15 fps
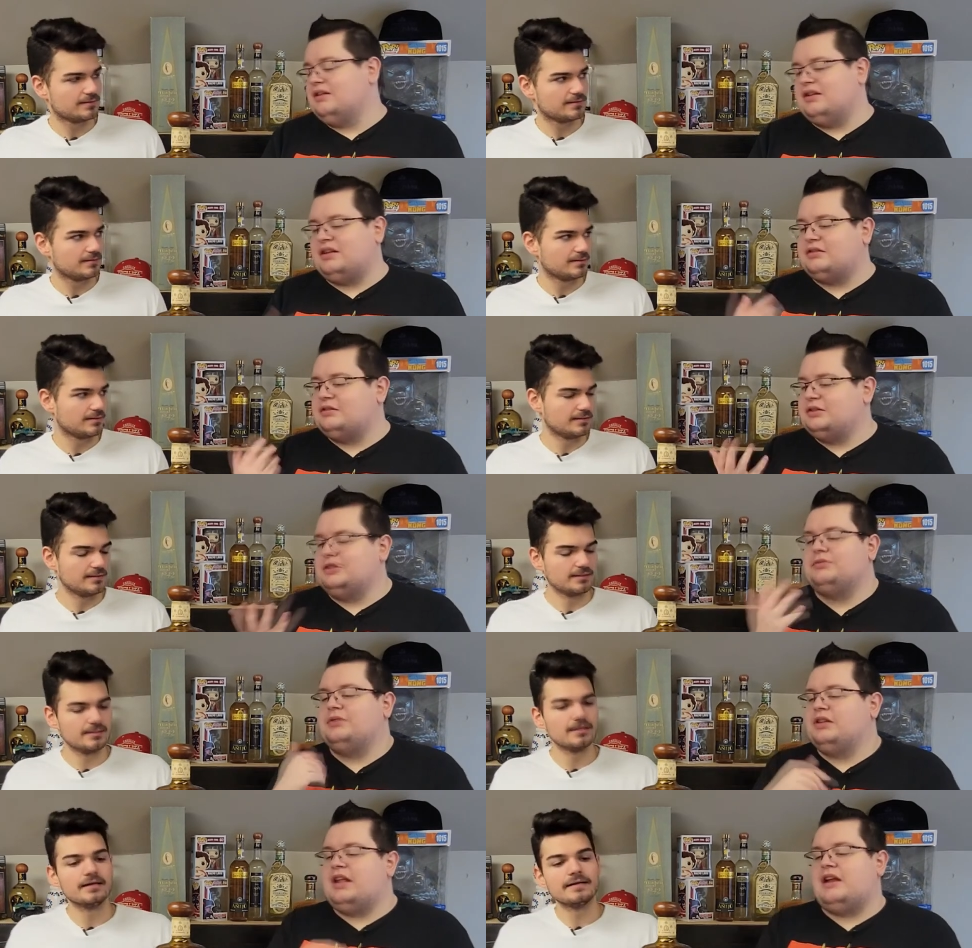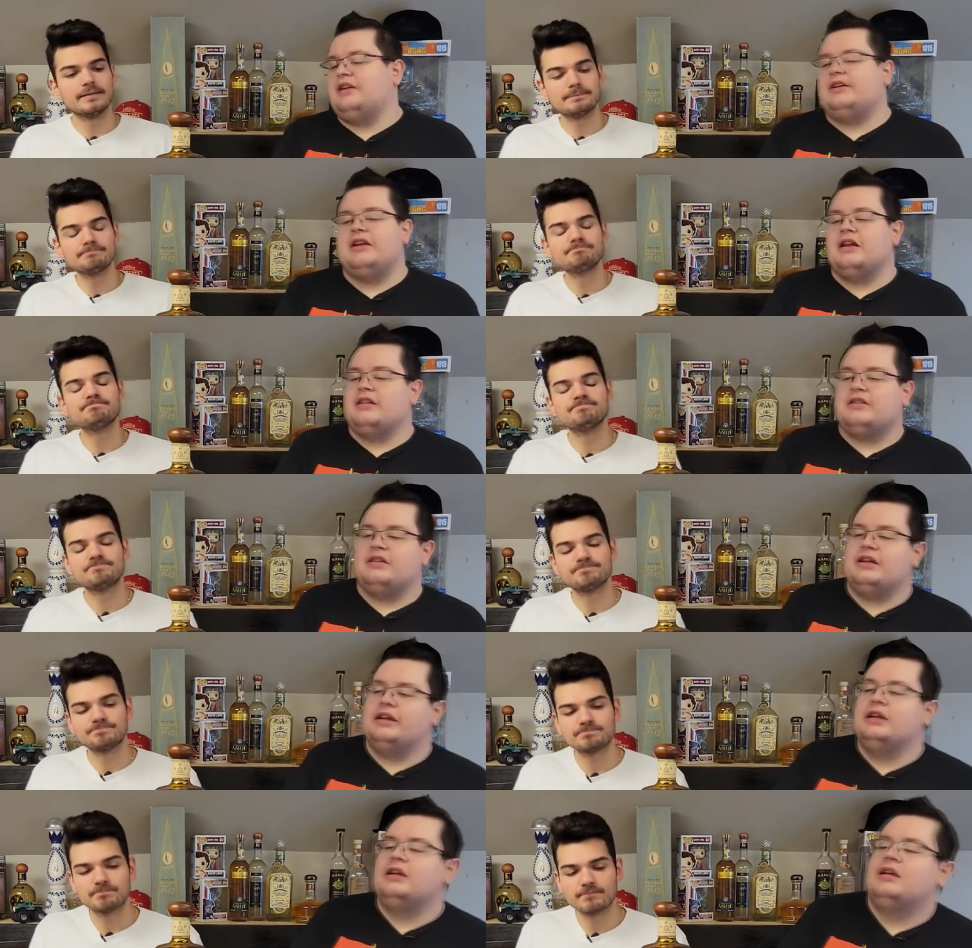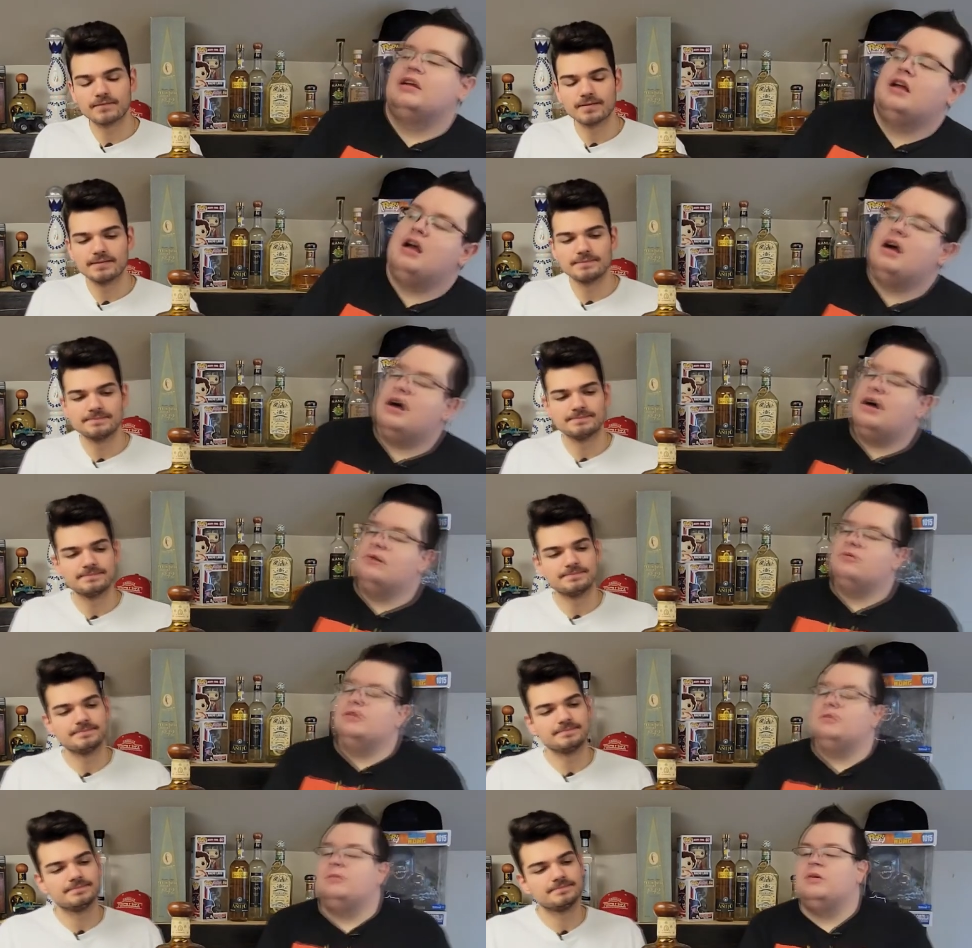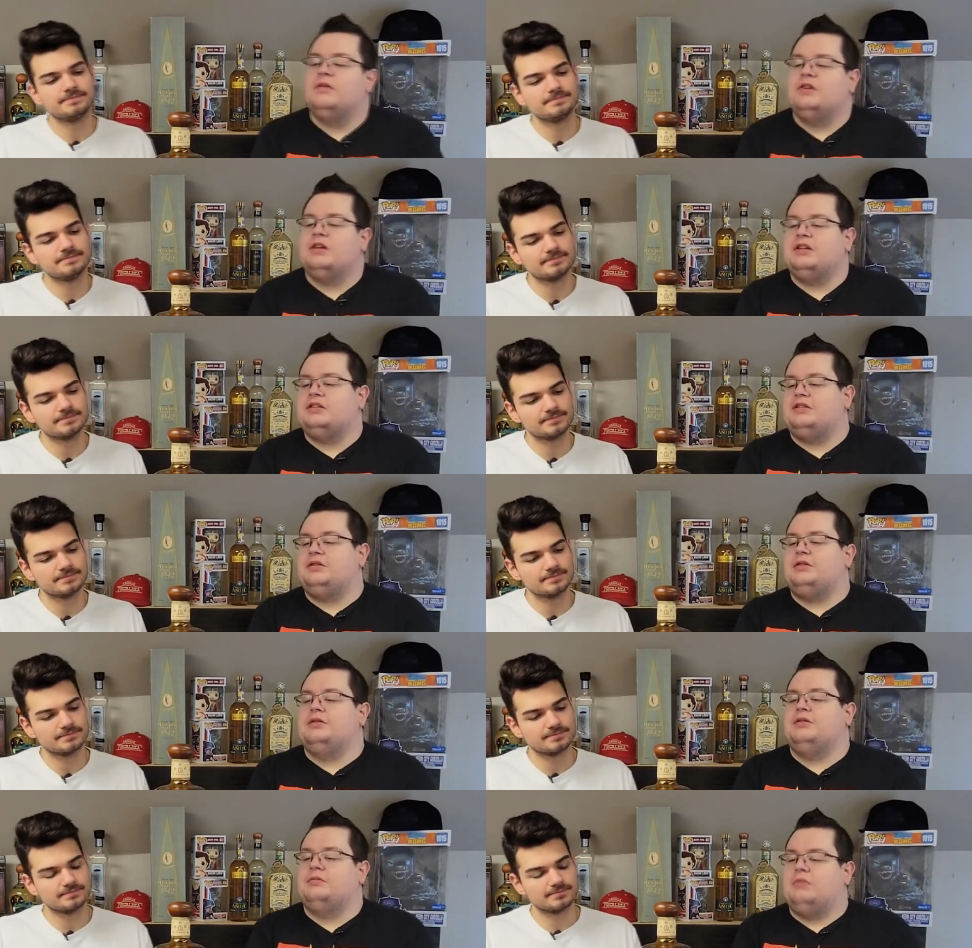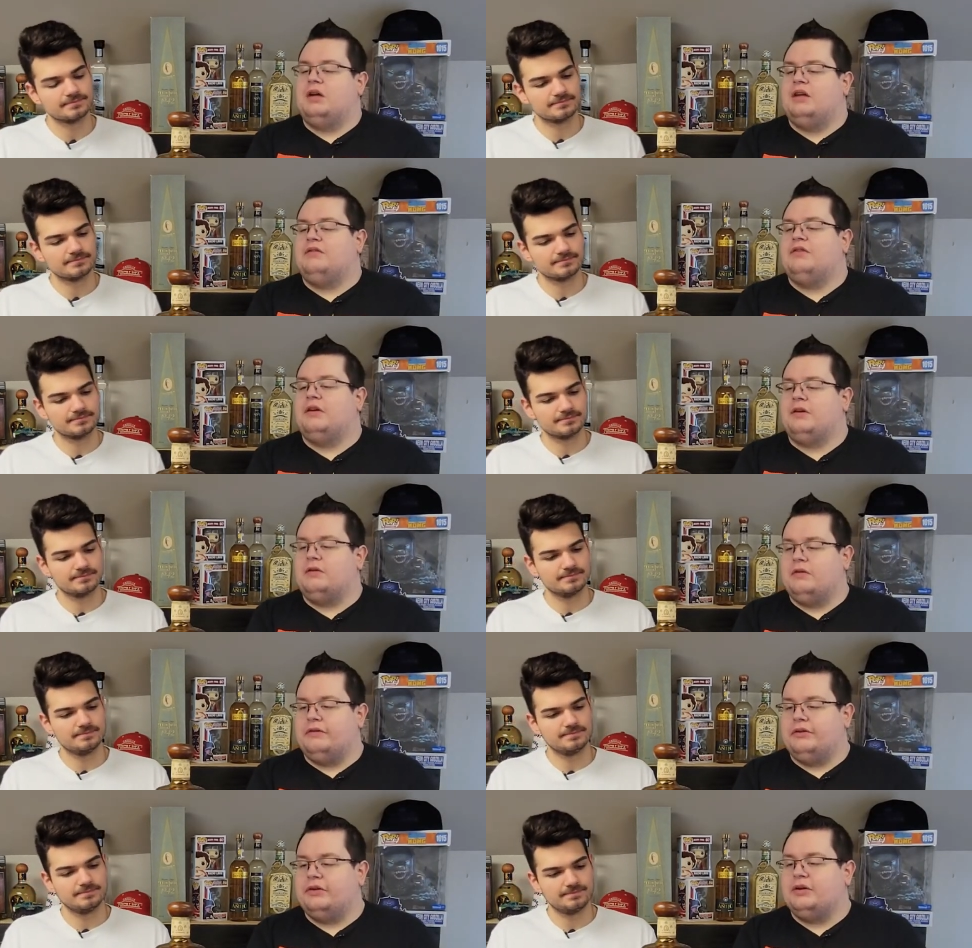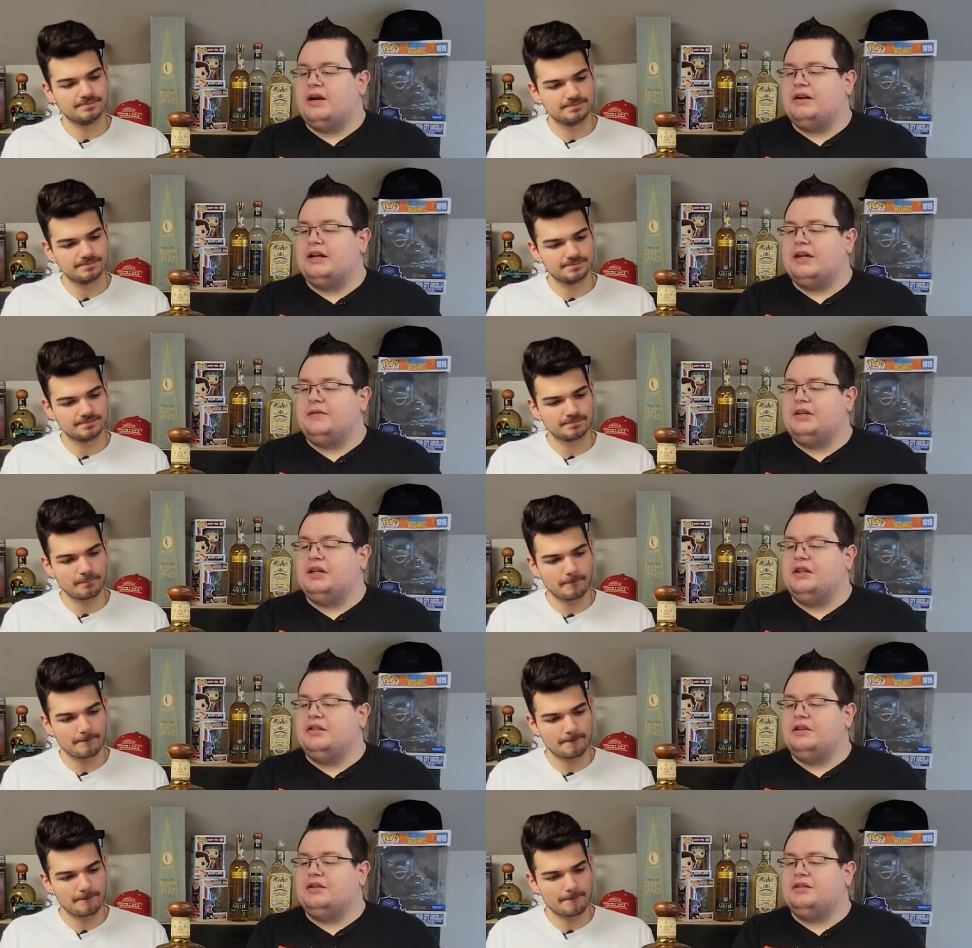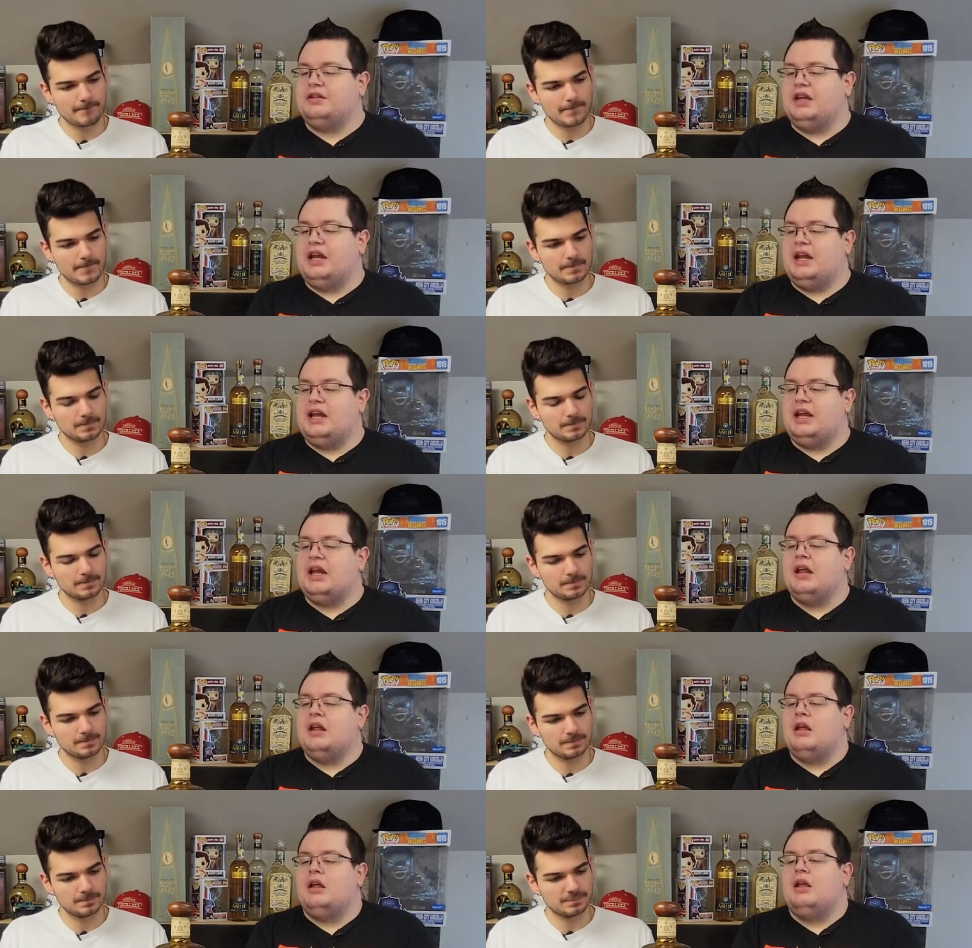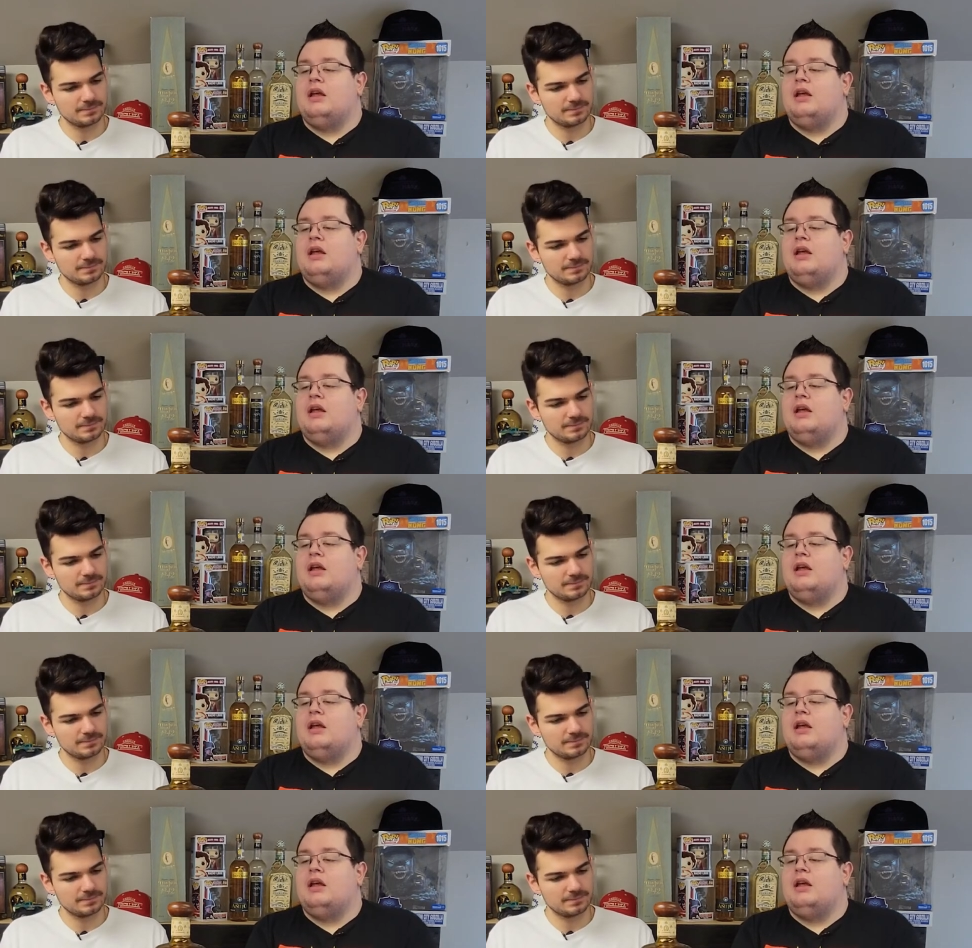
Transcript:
Speaker 1: be a collector's yeah. kind of thing. Uh, but moving into my final review, I'd have to give this a.